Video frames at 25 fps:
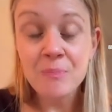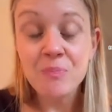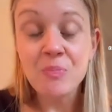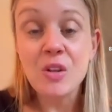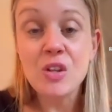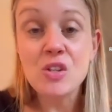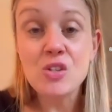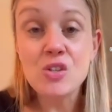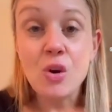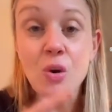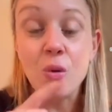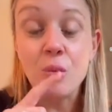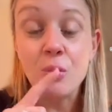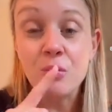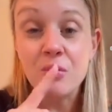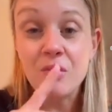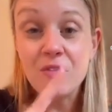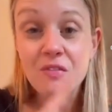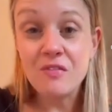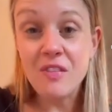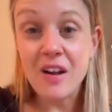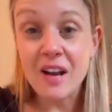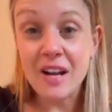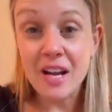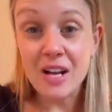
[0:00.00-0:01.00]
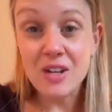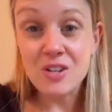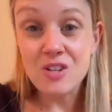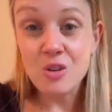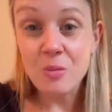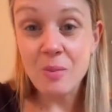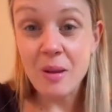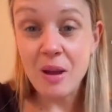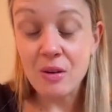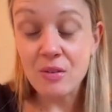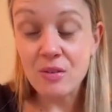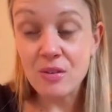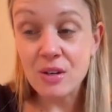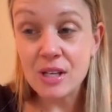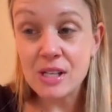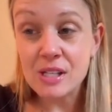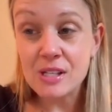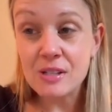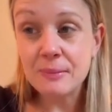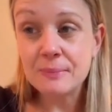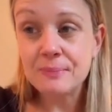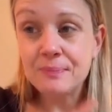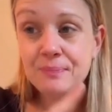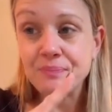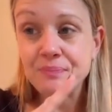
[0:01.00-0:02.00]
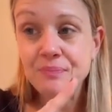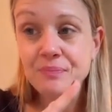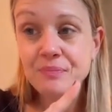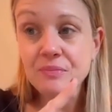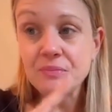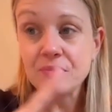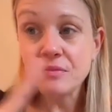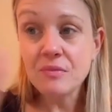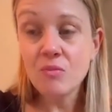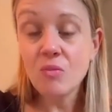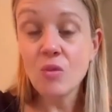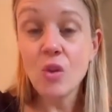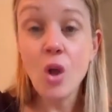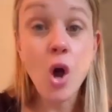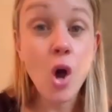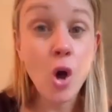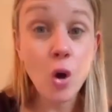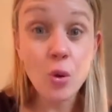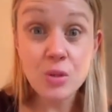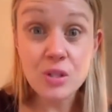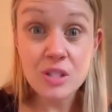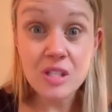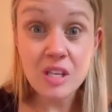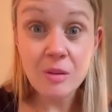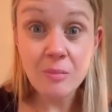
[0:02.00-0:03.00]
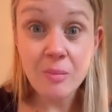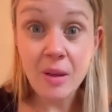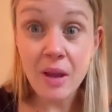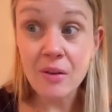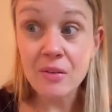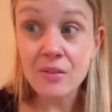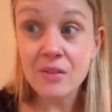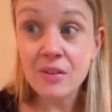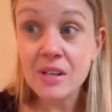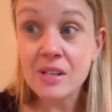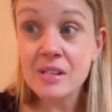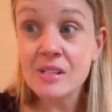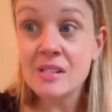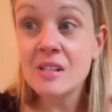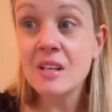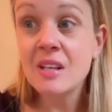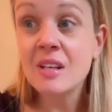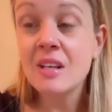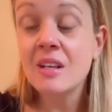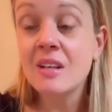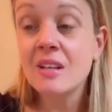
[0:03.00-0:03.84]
So financial boundaries, hosting boundaries.